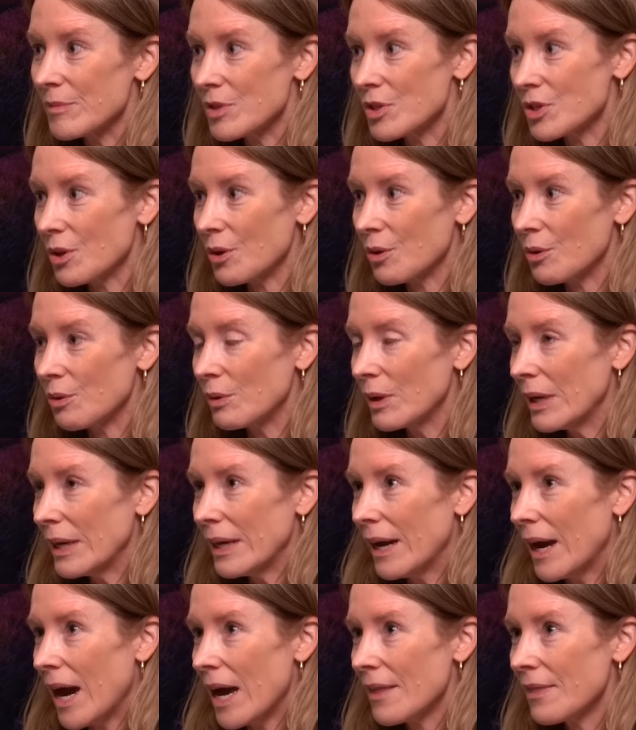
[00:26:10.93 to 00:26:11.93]
So
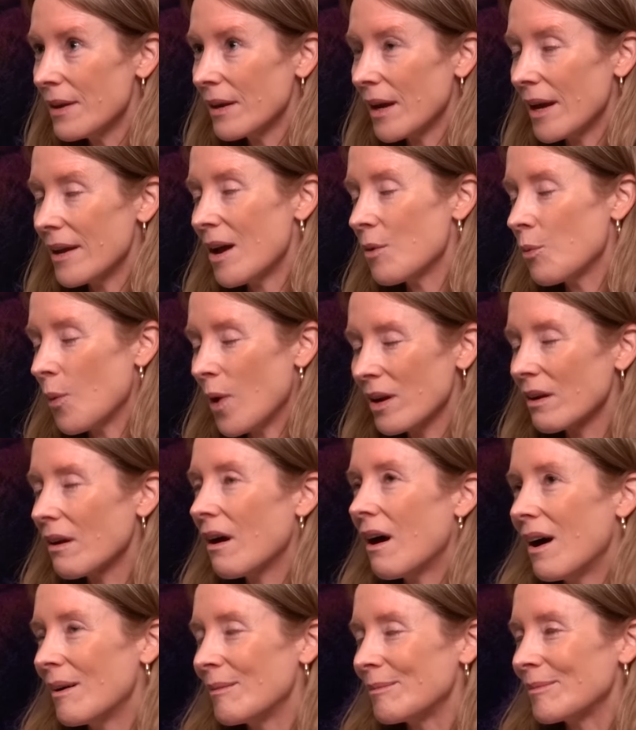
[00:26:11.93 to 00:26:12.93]
I think I had one
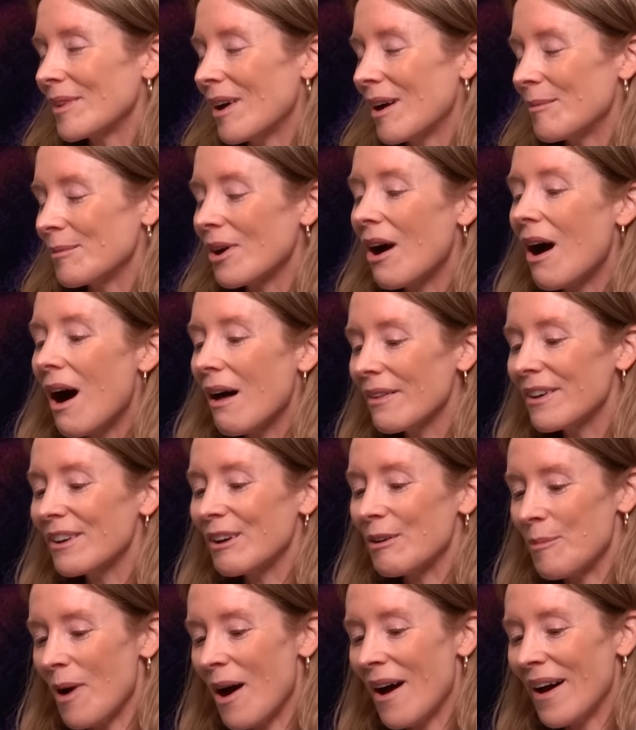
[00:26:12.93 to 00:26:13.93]
colleague
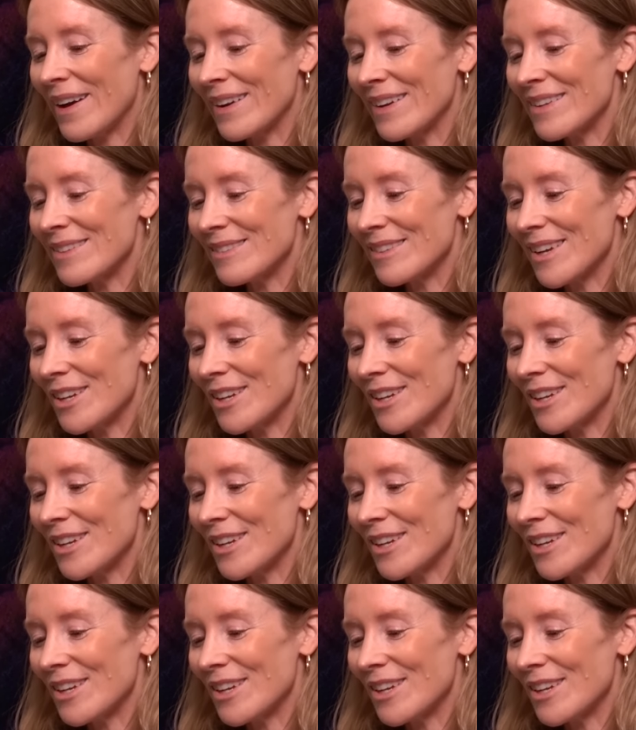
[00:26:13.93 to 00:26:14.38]
of mine,